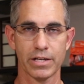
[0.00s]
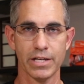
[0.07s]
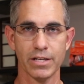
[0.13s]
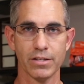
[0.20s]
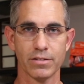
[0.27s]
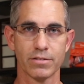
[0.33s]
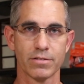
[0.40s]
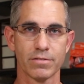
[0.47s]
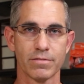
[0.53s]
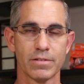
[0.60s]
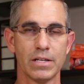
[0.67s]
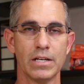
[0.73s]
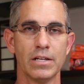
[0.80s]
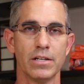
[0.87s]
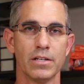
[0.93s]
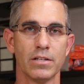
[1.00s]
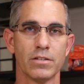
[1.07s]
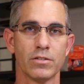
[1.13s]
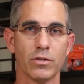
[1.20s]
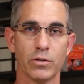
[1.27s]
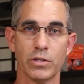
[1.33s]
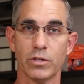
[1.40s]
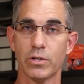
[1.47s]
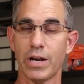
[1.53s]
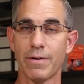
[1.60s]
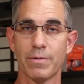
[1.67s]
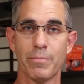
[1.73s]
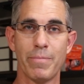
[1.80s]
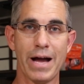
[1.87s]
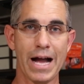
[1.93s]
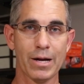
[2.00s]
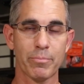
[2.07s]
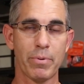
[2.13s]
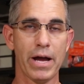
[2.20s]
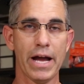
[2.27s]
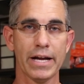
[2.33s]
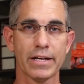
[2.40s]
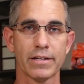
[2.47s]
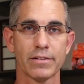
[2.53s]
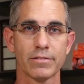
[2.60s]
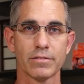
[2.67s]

kits. So you could have a backpack